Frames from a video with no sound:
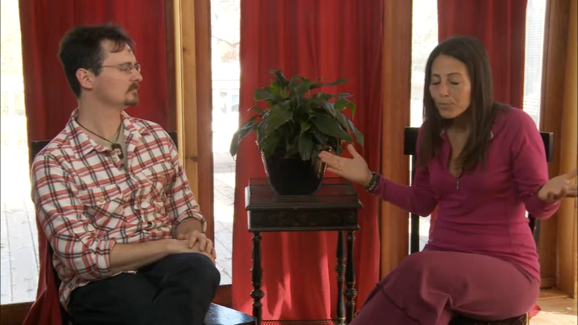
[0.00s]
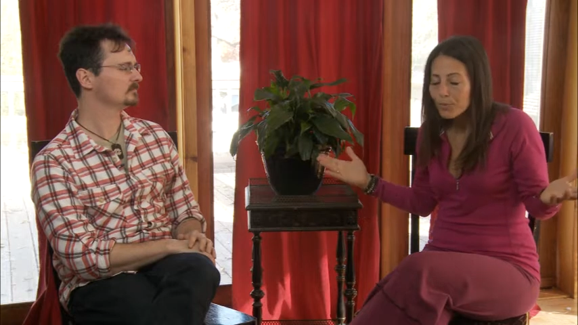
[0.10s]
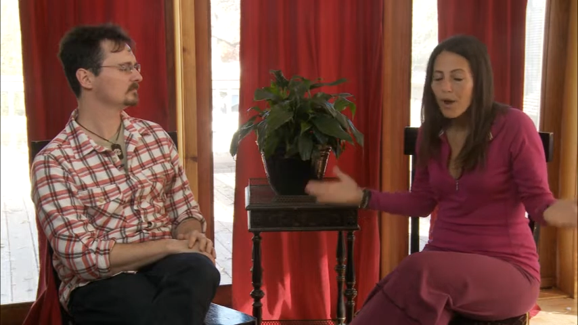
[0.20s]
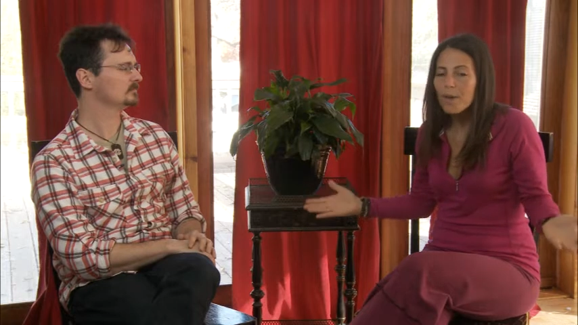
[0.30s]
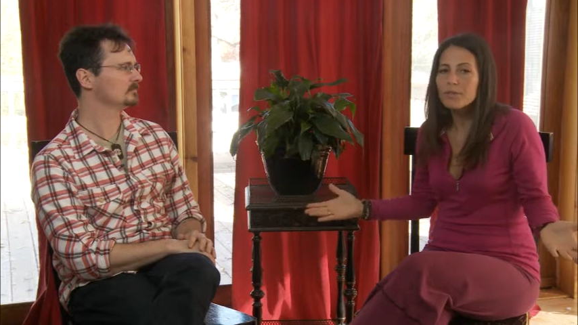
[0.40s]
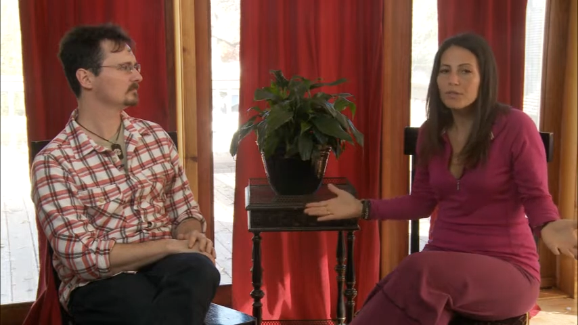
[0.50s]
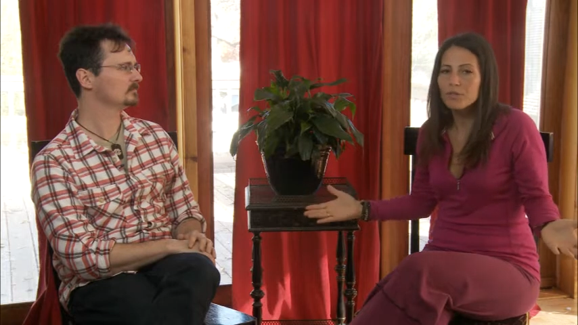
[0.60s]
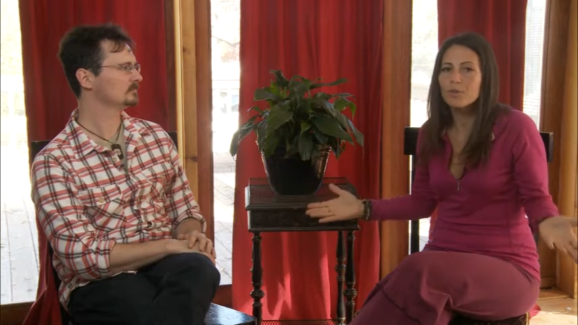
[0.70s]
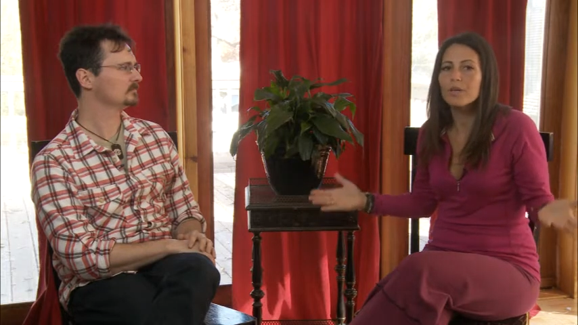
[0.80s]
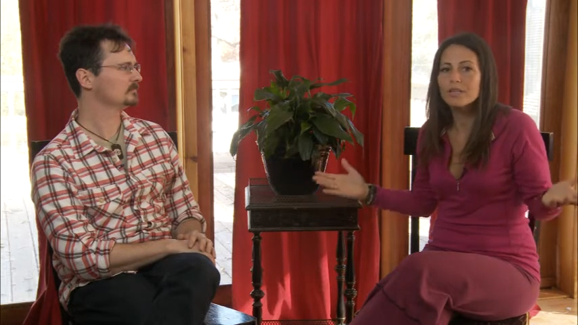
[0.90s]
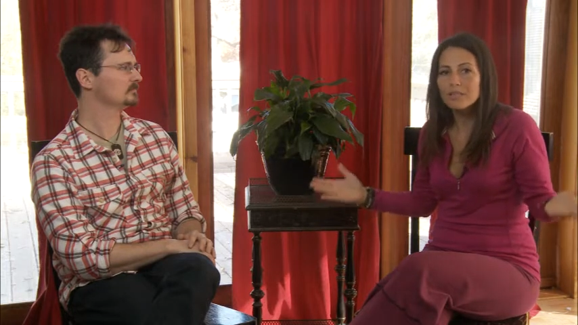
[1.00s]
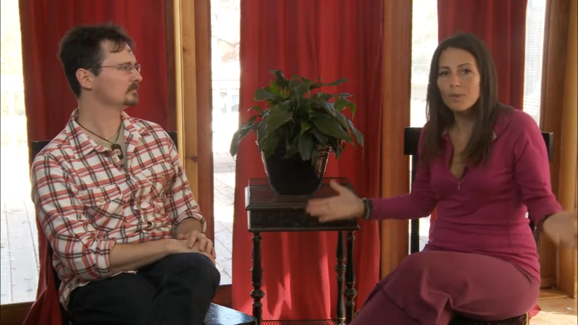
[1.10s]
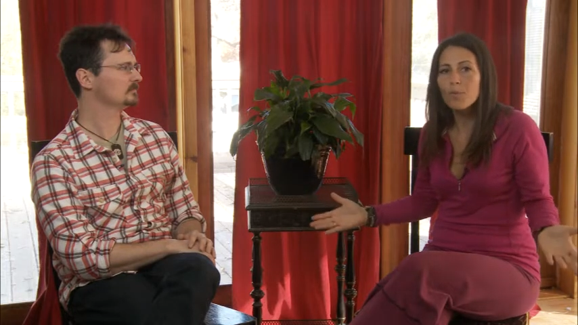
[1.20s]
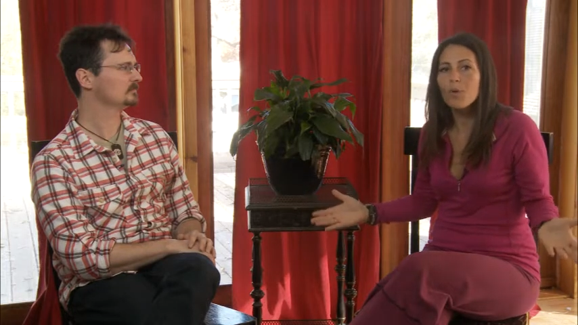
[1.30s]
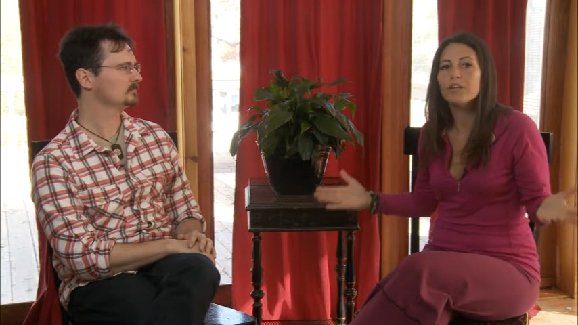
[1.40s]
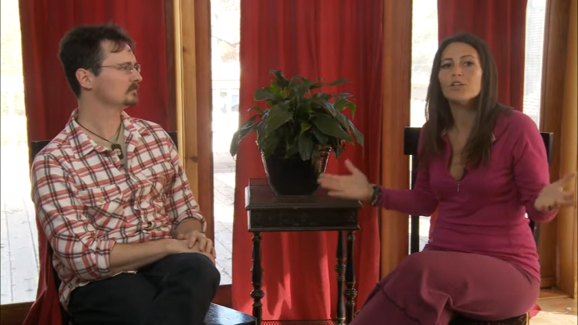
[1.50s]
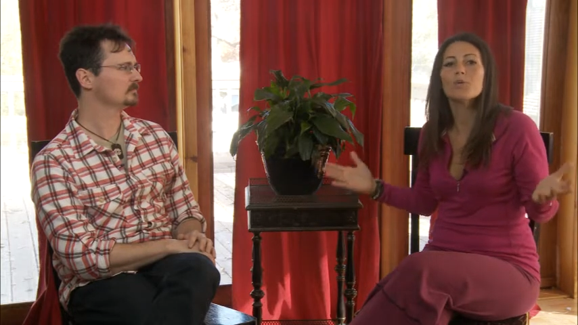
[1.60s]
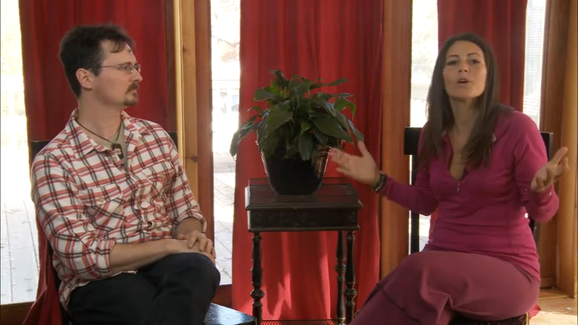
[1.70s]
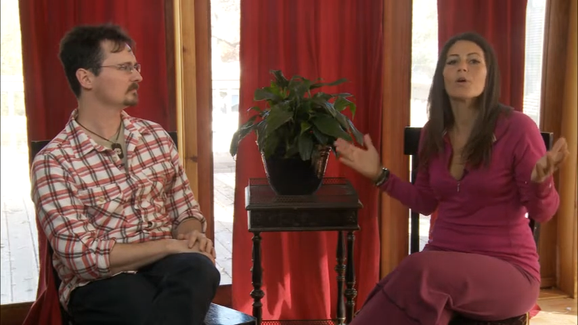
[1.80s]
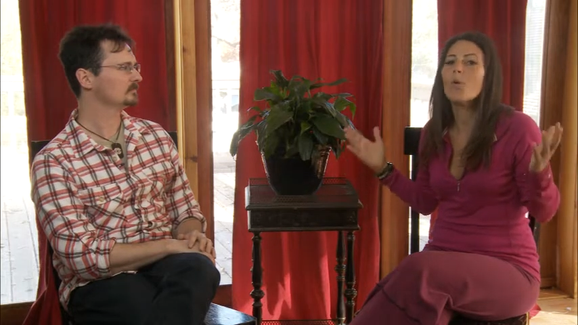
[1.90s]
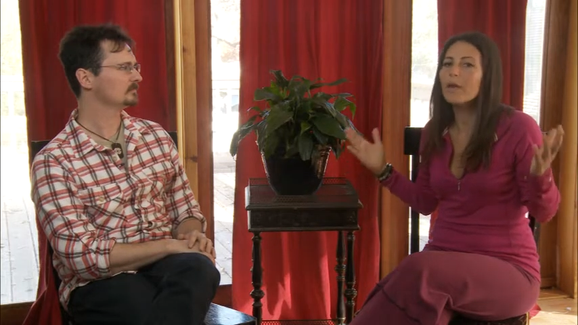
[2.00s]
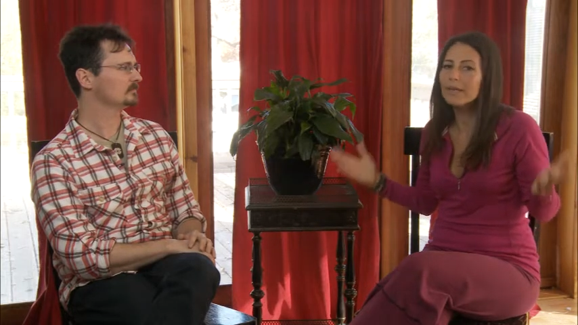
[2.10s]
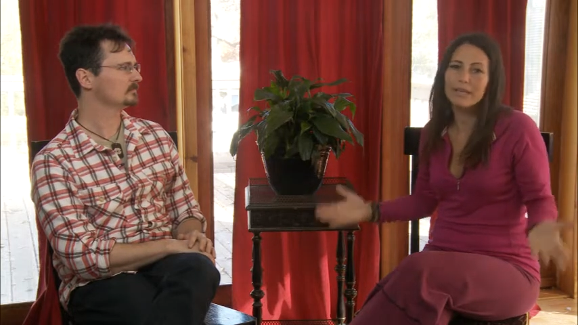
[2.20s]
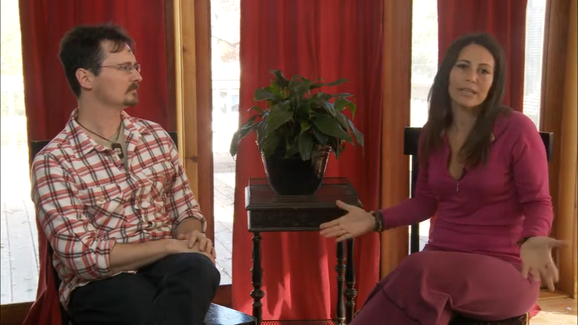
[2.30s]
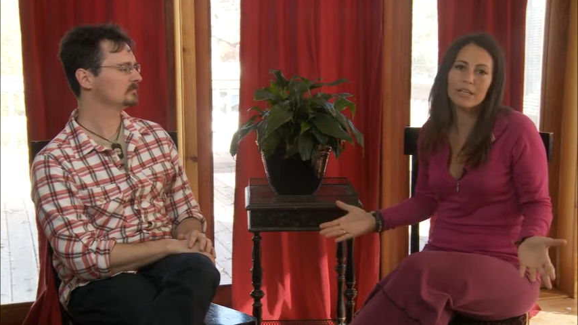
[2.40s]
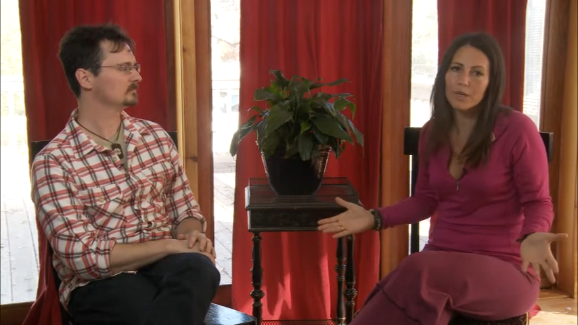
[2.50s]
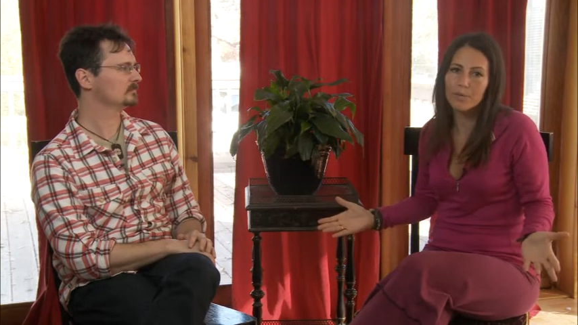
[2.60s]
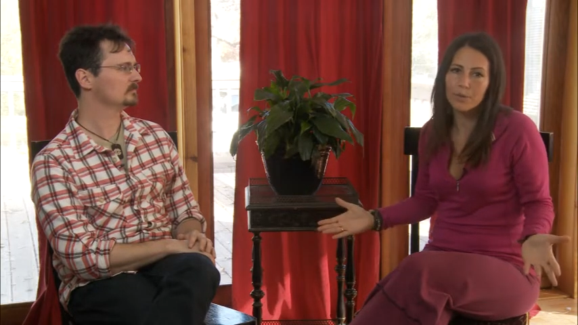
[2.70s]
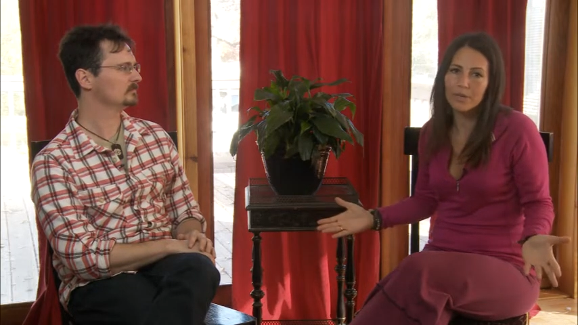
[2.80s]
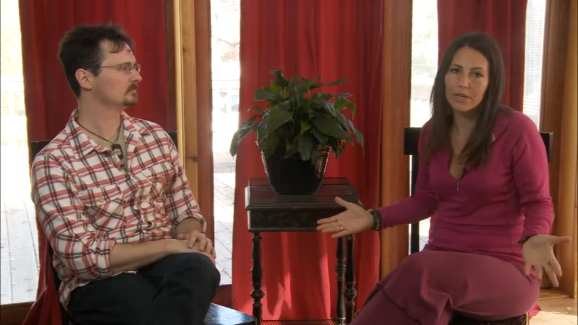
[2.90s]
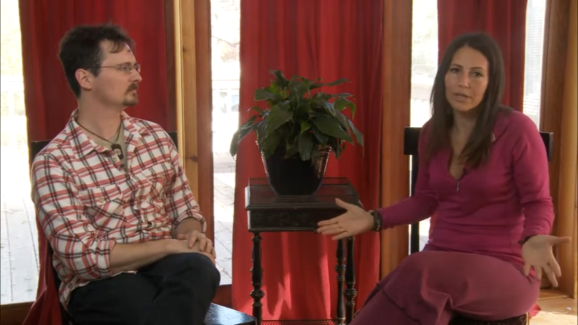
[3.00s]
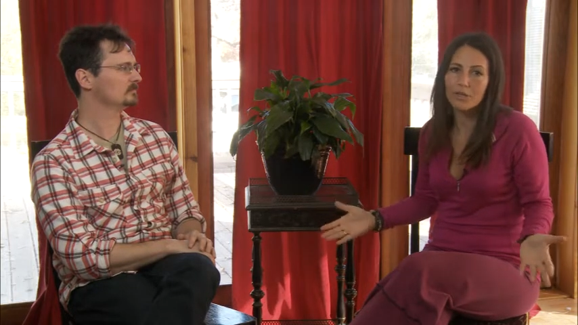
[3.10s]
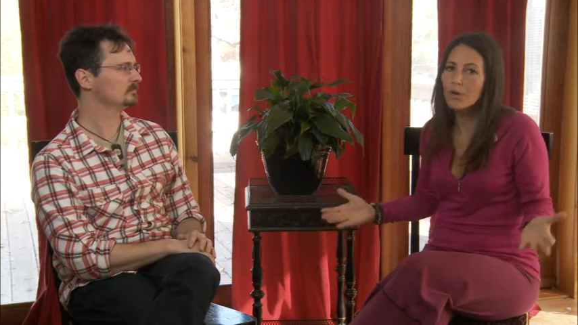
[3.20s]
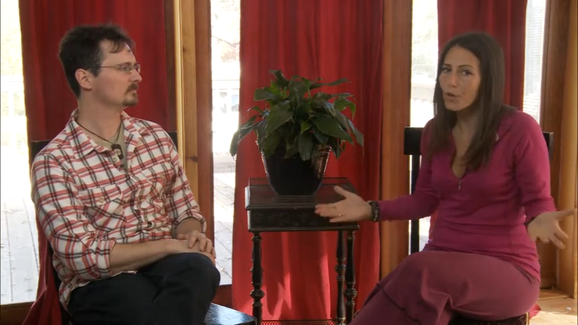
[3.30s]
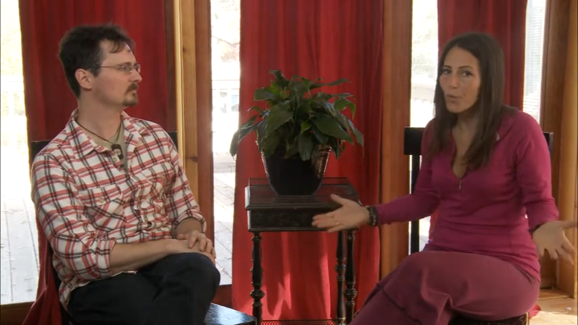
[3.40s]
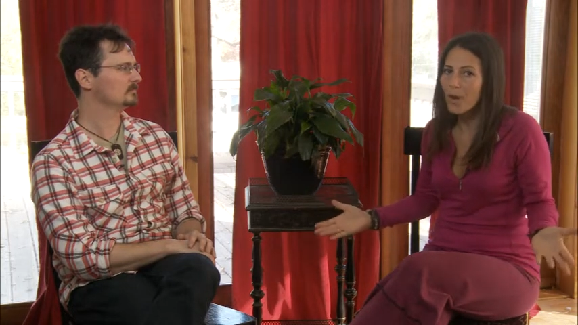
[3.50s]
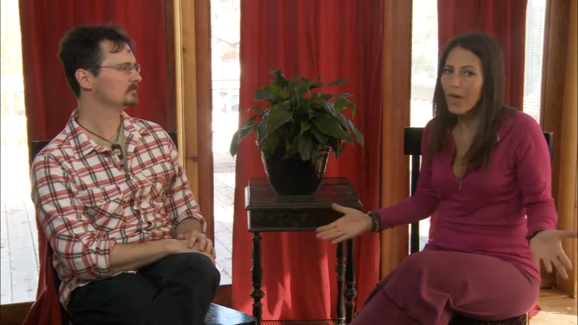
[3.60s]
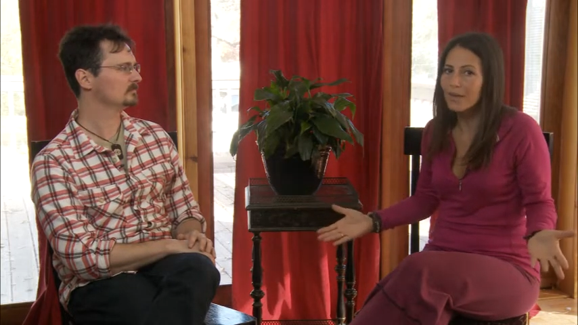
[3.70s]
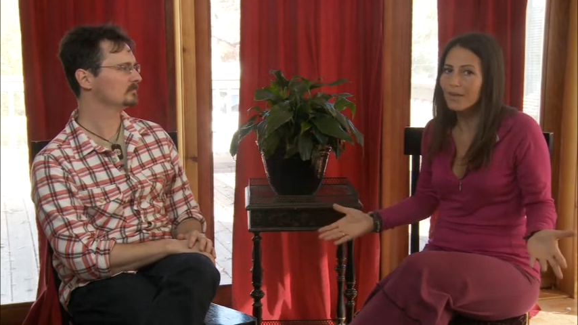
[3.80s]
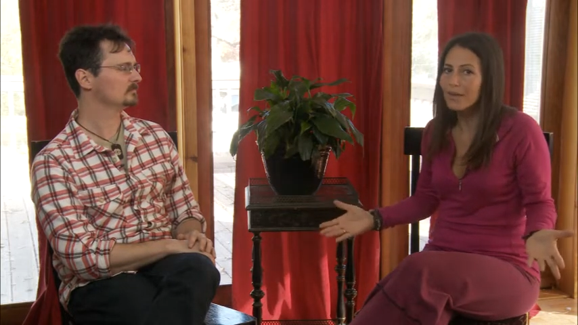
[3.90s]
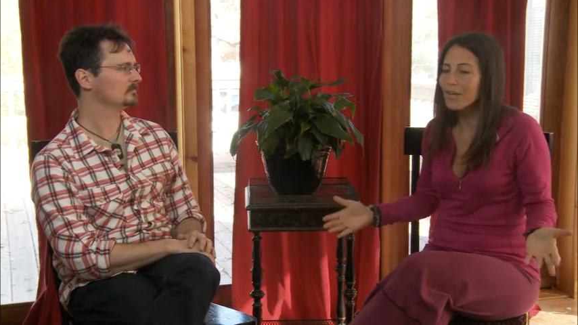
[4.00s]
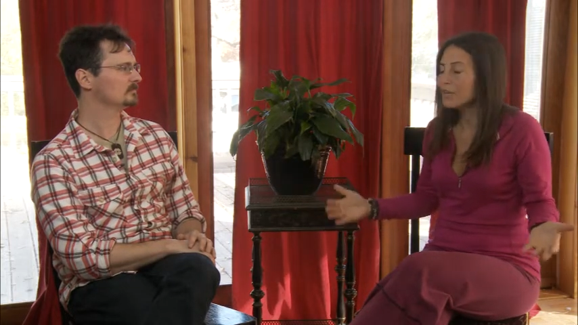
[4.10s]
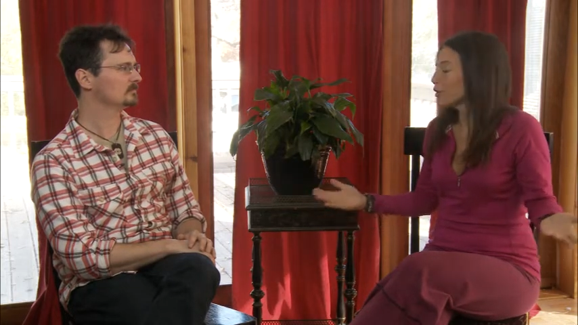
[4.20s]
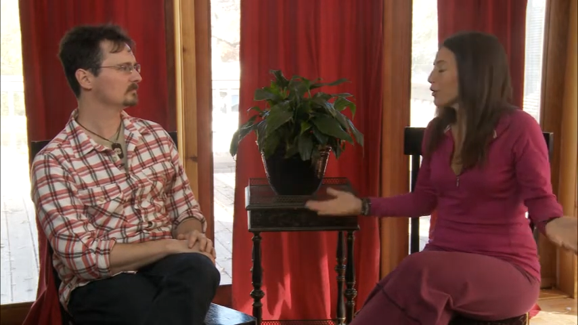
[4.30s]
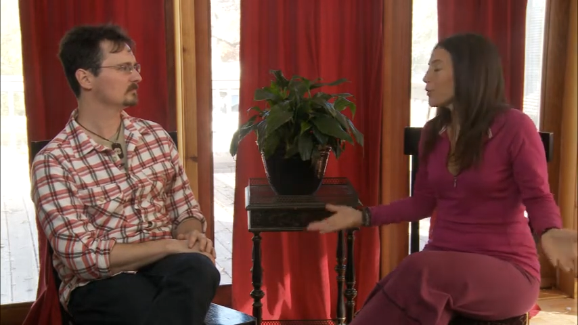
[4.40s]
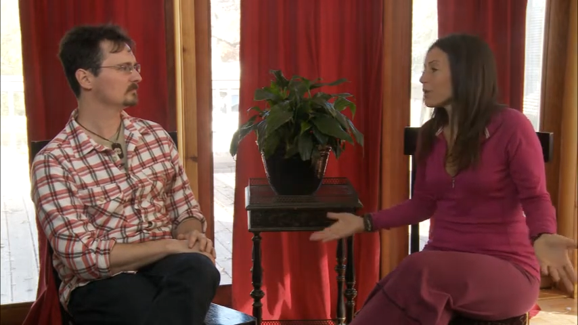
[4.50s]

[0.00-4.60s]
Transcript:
Speaker 1: promise you that at some point you are going to need community. You don't know when, you don't know